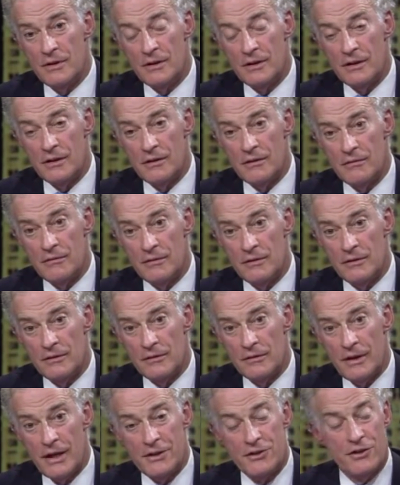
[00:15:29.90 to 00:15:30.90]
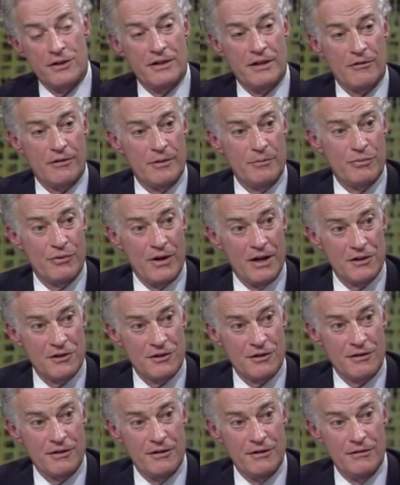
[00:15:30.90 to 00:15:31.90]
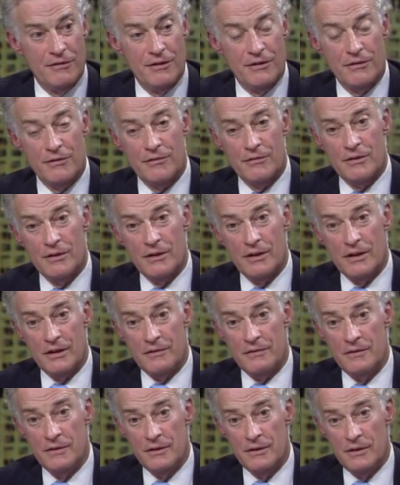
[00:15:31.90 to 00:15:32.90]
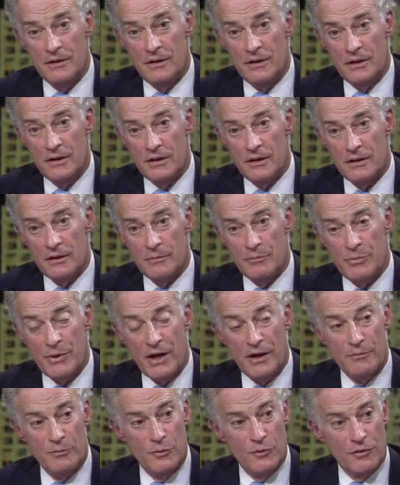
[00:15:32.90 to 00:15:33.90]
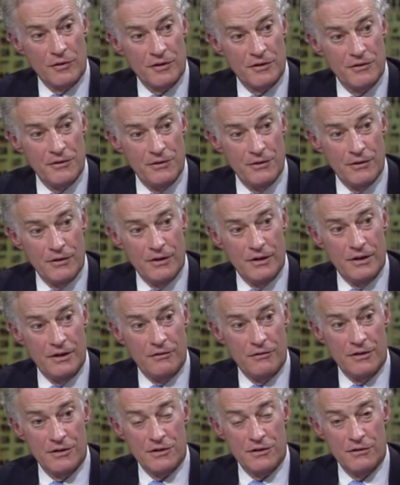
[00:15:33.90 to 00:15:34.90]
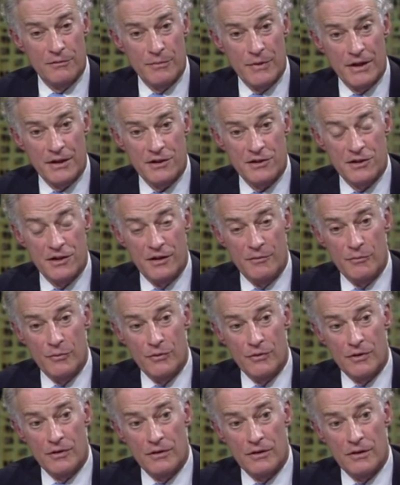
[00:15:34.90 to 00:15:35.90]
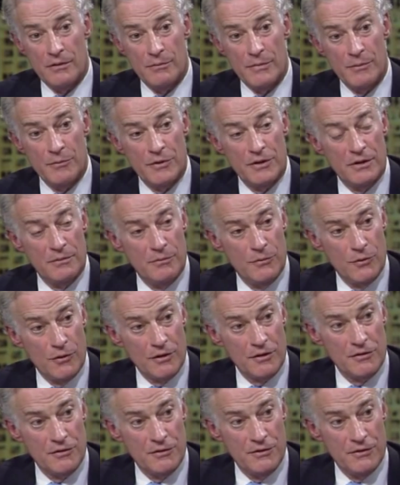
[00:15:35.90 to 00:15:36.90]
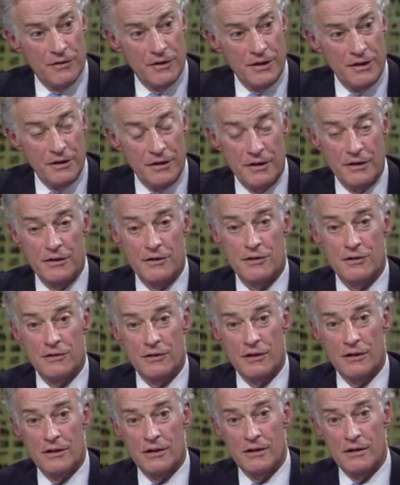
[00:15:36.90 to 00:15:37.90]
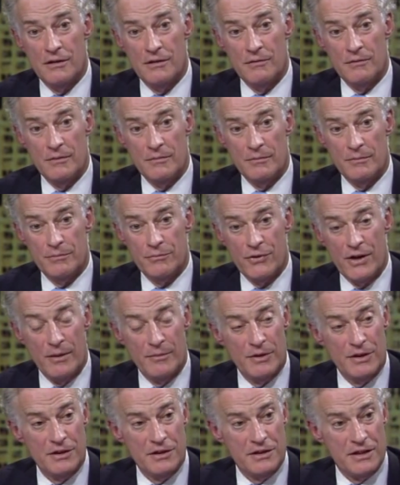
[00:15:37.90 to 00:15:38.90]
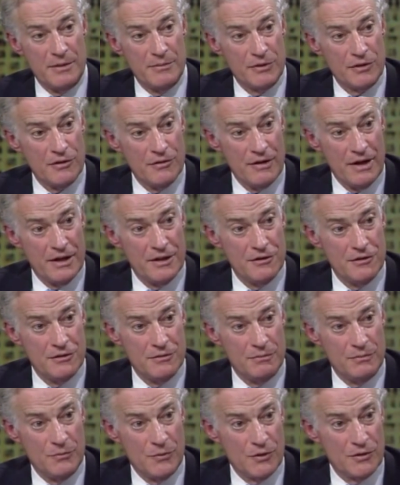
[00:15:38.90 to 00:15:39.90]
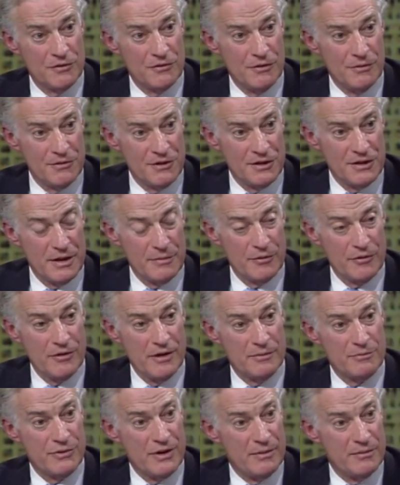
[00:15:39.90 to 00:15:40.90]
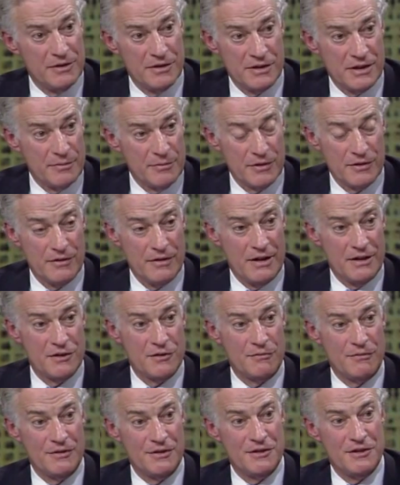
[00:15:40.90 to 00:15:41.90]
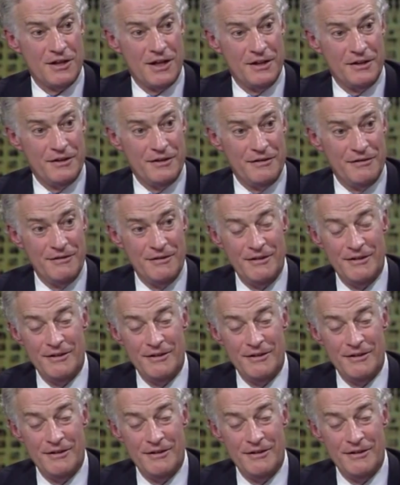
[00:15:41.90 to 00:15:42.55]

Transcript: uh, the legendary prosecutor, uh, uh, Bob Morgenthau, and also Mike Seymour. I remember in the Morgenthau years, uh, prominent Democrats, Morgenthau was a Democrat, prominent Democrats were indicted.